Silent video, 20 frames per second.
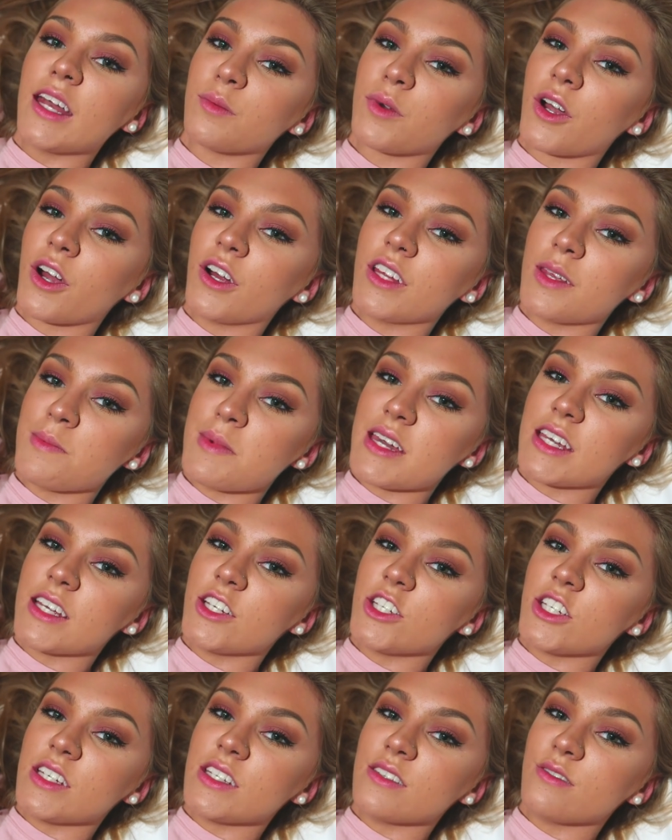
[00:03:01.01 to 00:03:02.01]
And I'm currently
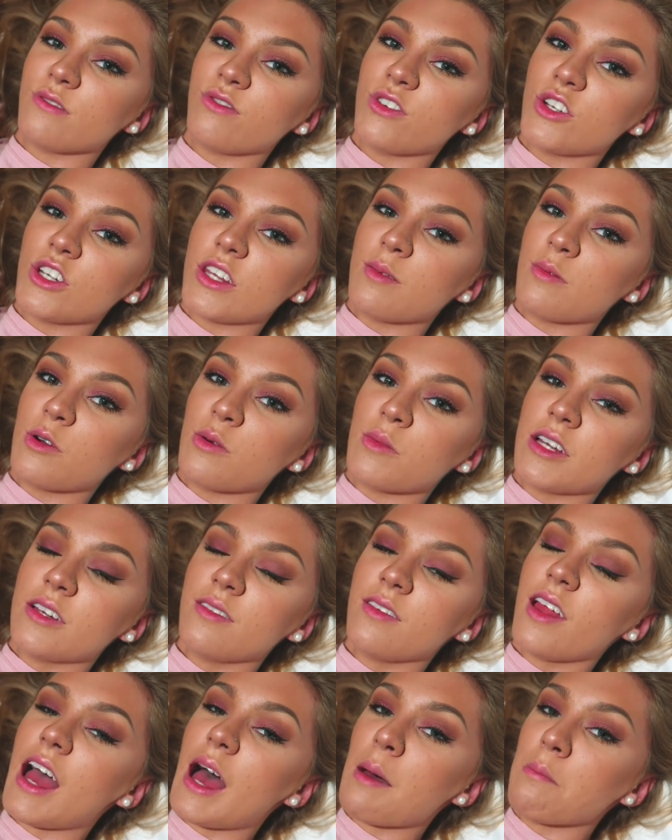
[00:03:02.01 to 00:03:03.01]
making Jason food at the
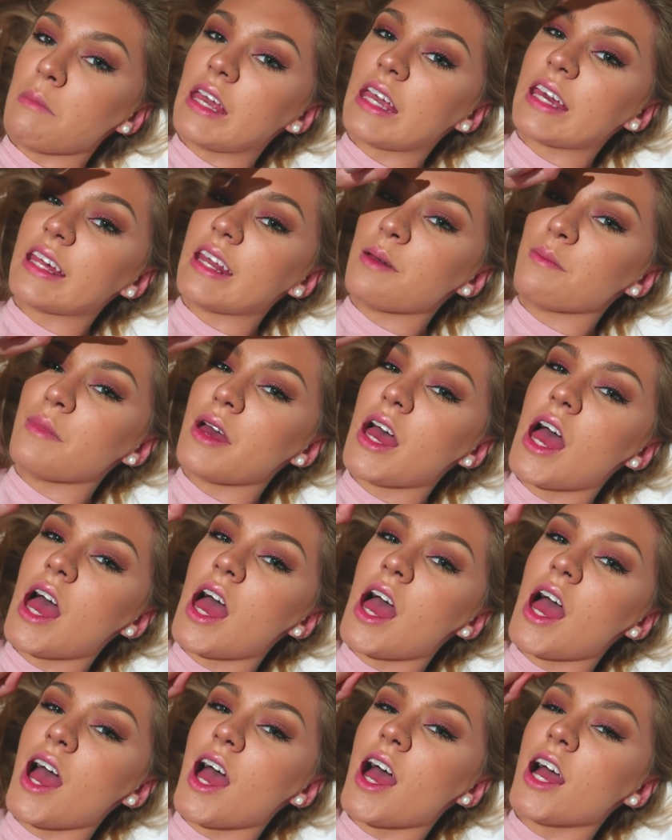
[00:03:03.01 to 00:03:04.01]
moment. I'm making him
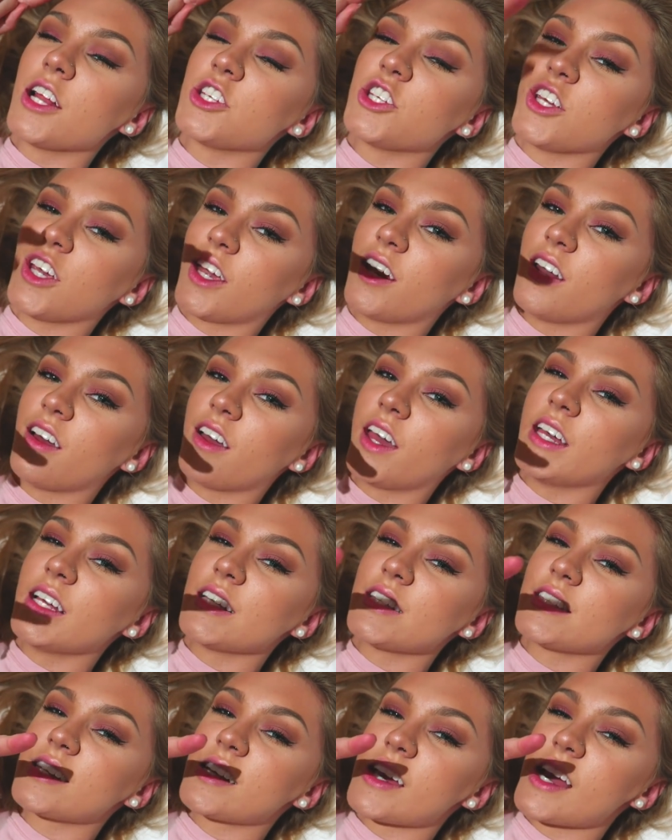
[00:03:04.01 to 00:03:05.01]
chicken
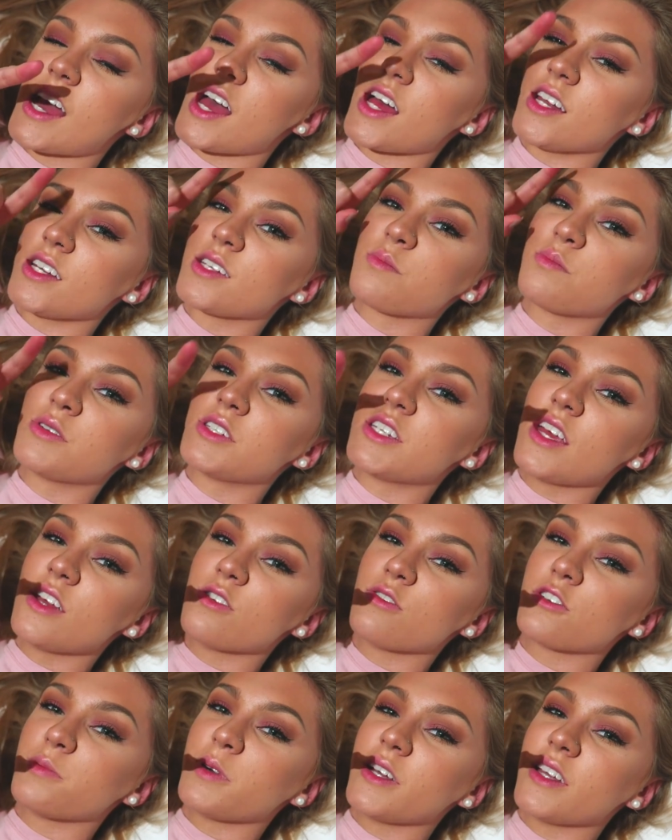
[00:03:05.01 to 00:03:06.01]
nuggets and
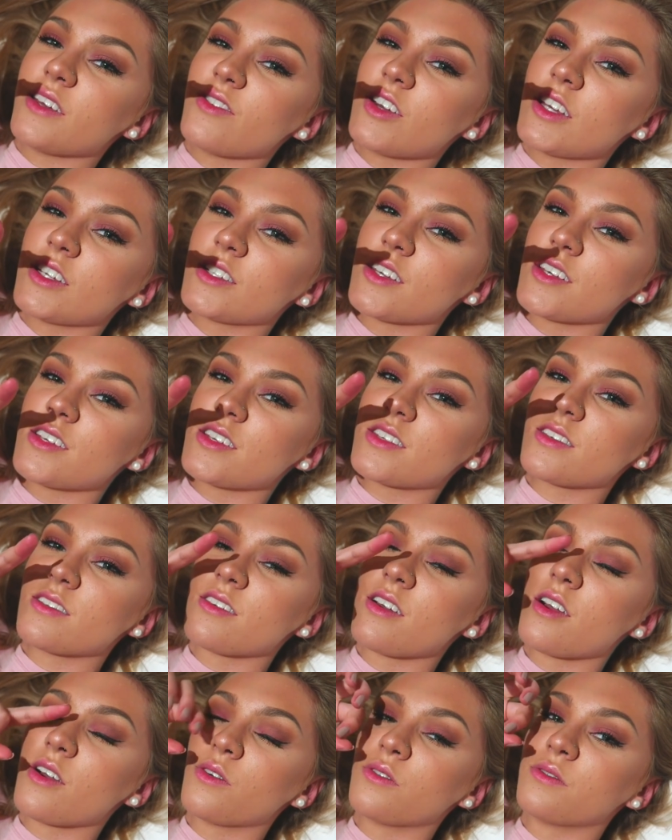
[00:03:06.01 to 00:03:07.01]
potato smiley faces.
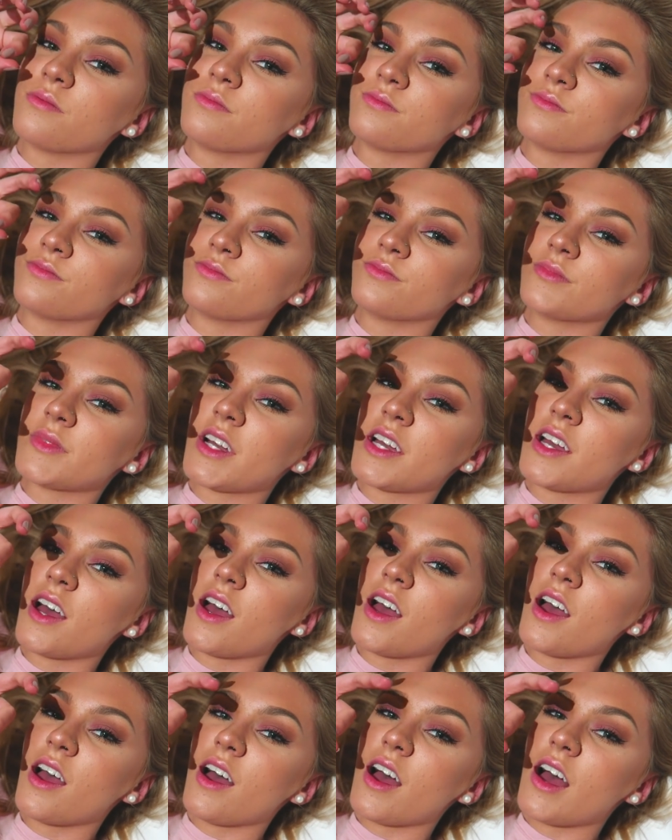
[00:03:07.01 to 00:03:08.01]

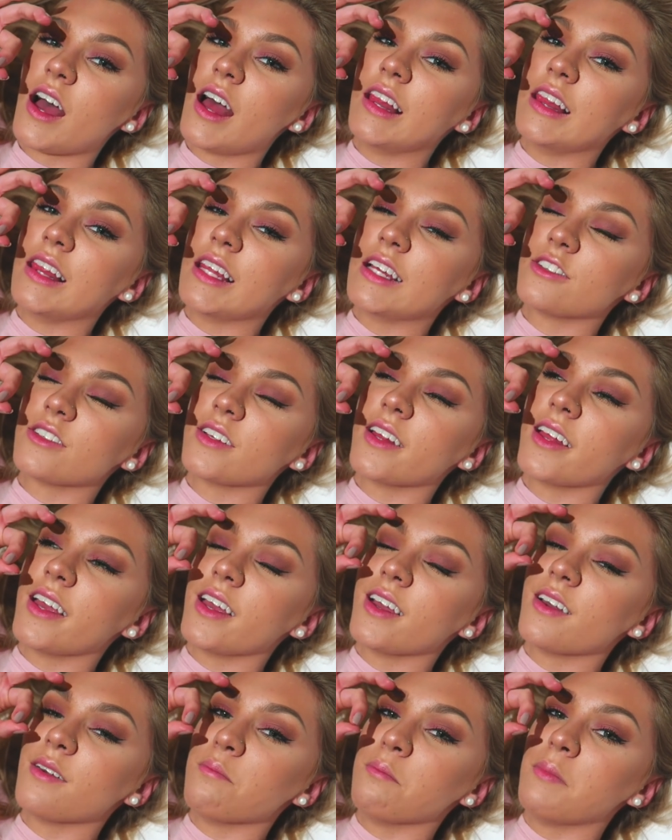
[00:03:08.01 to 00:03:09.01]

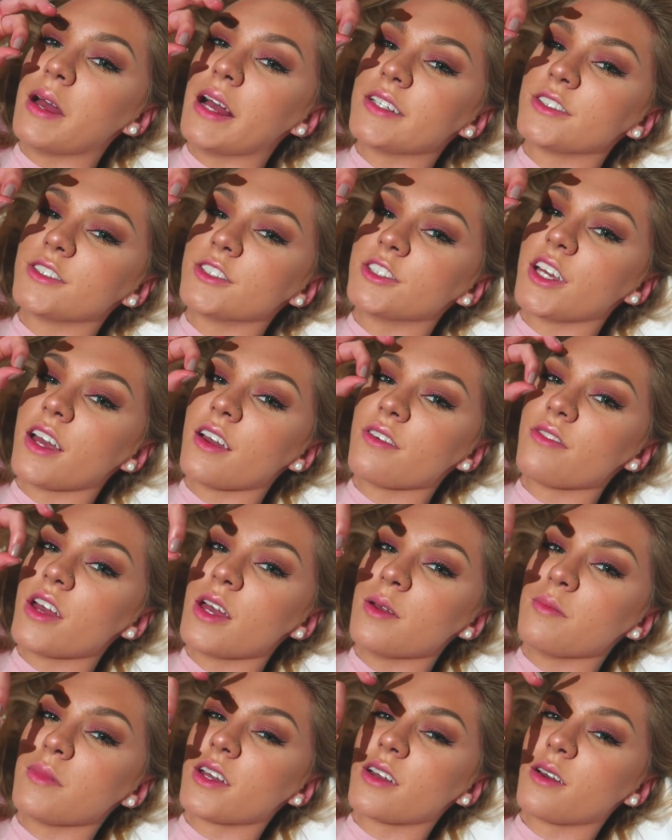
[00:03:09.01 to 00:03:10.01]
Literally, MasterChef,
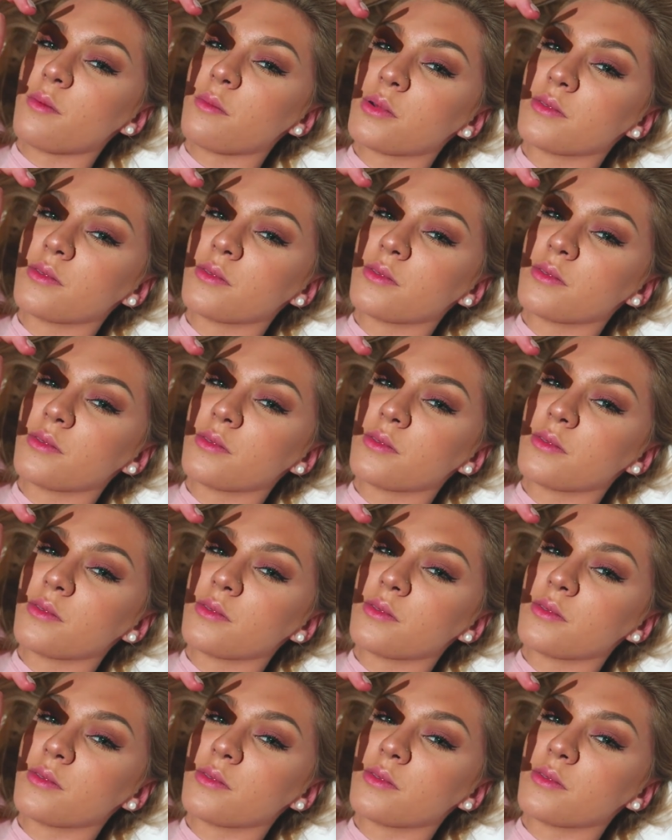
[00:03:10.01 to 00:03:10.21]
hit me up.